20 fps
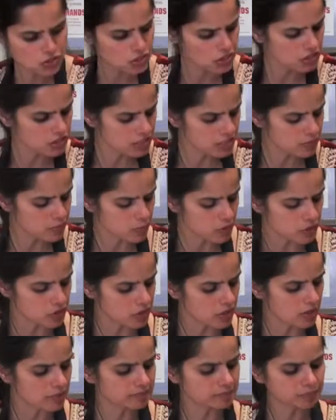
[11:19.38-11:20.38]
still needs more
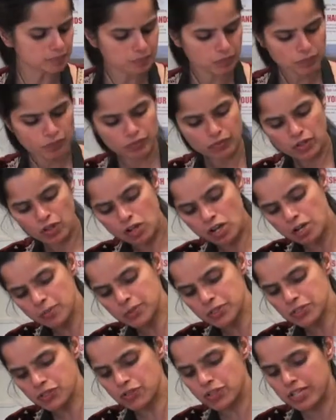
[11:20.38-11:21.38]
salt. Yeah.
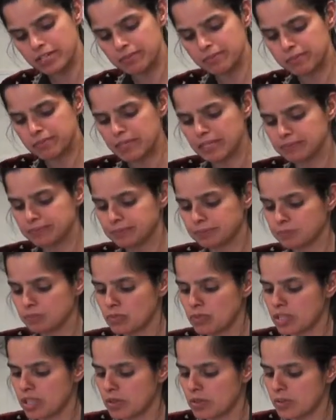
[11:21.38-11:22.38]
Almost right, but
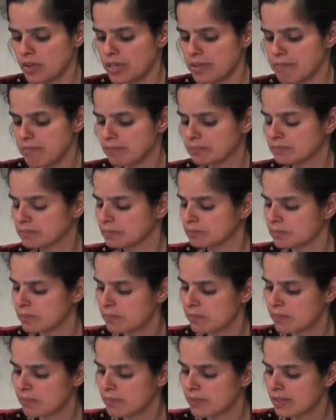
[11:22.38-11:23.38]
not quite.
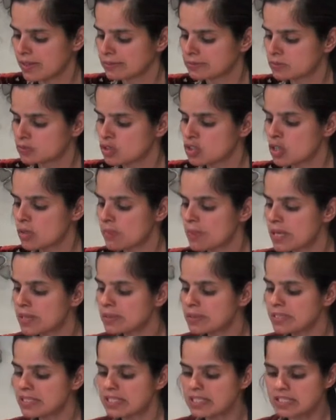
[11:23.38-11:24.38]
So I
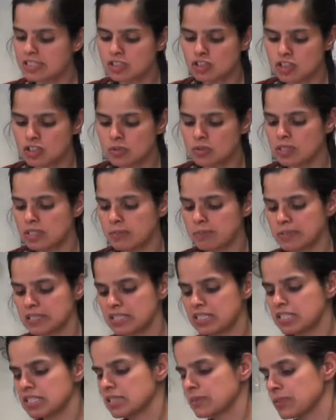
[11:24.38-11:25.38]
probably needed 2
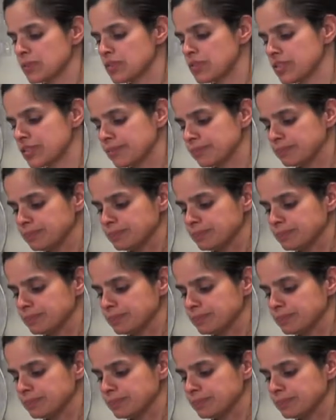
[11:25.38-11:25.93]
heaping teaspoons.